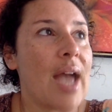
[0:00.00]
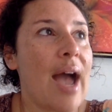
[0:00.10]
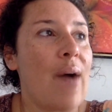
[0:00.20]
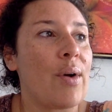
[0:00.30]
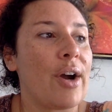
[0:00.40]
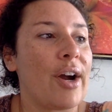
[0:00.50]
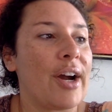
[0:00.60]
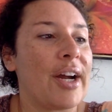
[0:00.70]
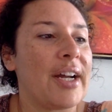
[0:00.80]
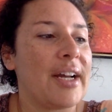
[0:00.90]

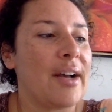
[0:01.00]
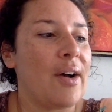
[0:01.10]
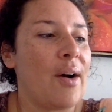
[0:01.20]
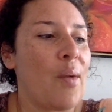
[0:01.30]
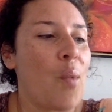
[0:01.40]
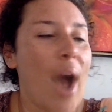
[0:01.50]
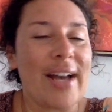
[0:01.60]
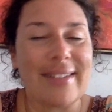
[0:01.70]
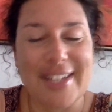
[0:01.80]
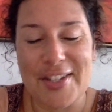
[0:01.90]
our
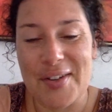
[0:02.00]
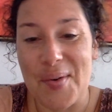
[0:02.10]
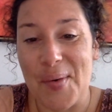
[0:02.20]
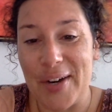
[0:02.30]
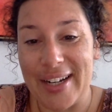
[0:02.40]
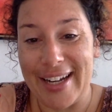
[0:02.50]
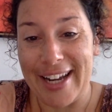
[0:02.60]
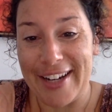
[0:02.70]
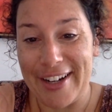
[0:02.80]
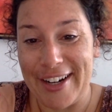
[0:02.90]
wildness
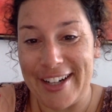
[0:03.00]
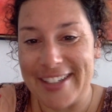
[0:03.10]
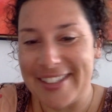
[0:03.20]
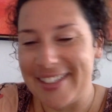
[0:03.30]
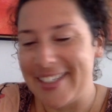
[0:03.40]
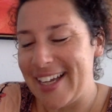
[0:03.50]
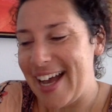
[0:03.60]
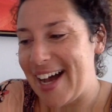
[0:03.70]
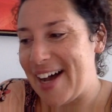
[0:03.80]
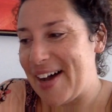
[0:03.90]
coordinator,
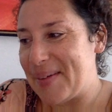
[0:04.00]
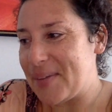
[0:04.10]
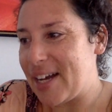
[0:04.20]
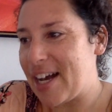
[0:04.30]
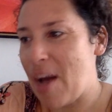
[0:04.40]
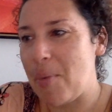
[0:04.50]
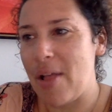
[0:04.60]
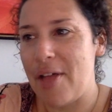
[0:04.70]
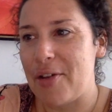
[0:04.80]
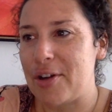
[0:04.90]
a
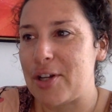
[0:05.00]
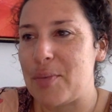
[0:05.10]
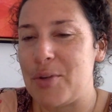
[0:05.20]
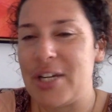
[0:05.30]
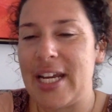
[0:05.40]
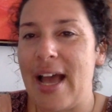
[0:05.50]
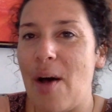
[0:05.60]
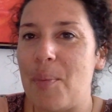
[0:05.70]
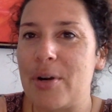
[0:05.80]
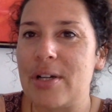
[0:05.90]
couple other community
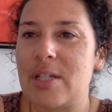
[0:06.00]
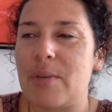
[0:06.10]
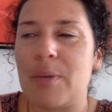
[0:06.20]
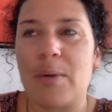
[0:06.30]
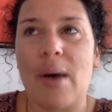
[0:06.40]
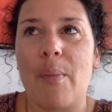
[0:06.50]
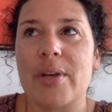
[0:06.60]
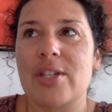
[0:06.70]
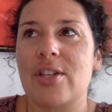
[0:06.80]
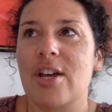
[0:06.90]
helpers, people who help
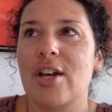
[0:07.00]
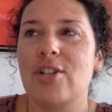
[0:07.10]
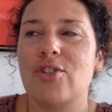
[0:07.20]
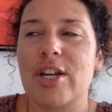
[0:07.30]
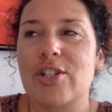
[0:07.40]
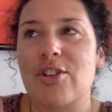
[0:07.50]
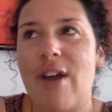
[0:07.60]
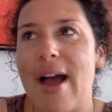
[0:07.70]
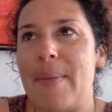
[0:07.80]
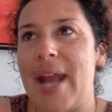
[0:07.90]
us
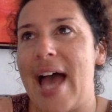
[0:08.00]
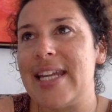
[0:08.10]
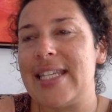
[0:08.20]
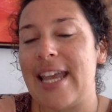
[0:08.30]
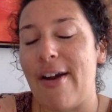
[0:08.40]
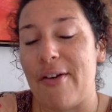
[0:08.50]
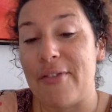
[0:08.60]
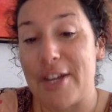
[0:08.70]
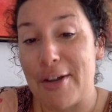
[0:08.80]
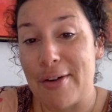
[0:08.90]
transcribe and annotate our
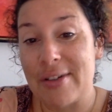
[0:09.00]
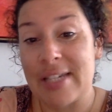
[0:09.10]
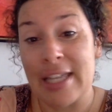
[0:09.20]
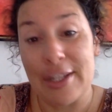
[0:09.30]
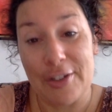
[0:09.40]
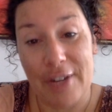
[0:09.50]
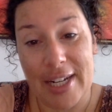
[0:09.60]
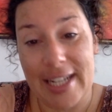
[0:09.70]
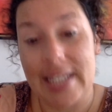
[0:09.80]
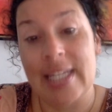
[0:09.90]
videos in the
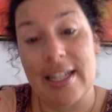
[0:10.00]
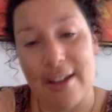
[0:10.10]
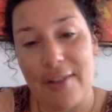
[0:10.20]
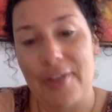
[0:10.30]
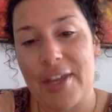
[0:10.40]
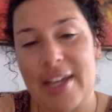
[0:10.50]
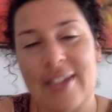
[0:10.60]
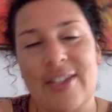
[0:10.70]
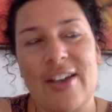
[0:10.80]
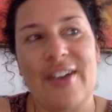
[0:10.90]
trainings and in other
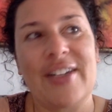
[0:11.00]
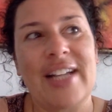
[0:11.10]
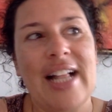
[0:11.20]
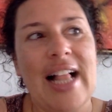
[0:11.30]
things. So